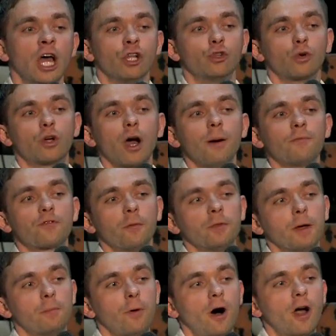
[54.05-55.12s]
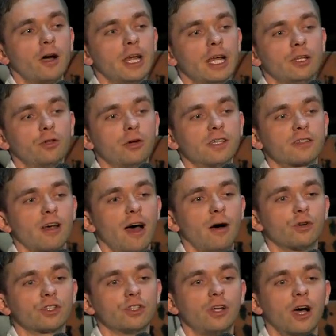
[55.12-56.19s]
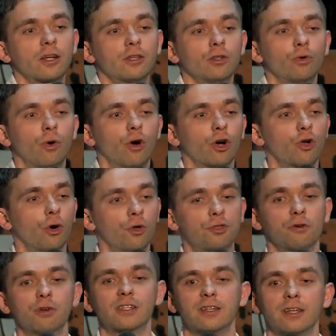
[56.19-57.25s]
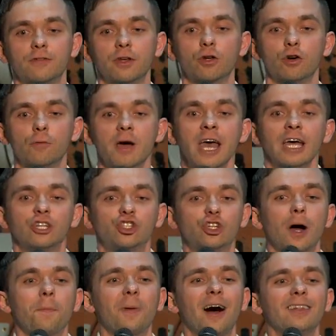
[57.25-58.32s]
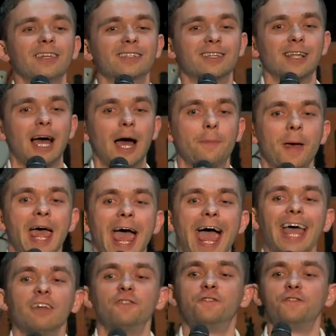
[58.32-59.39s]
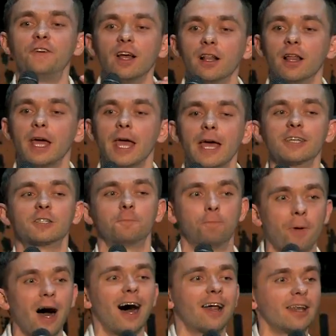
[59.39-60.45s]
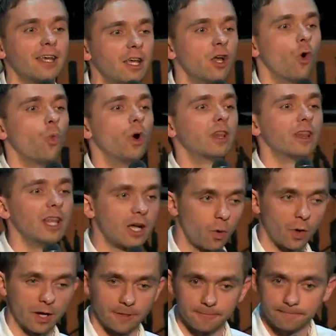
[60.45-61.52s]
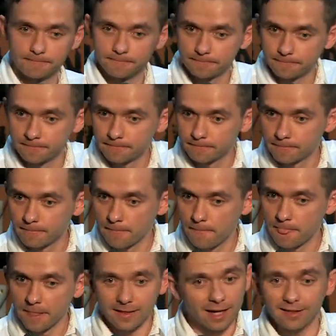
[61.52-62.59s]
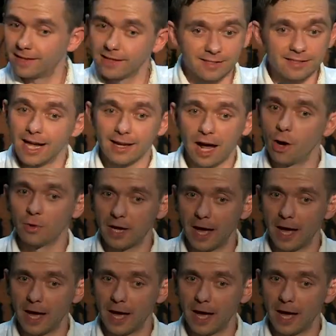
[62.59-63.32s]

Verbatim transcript: to come from the bar into his house, knock the door, go through his living room, jump on his lap, and fill his body with liquid. That, that's not how it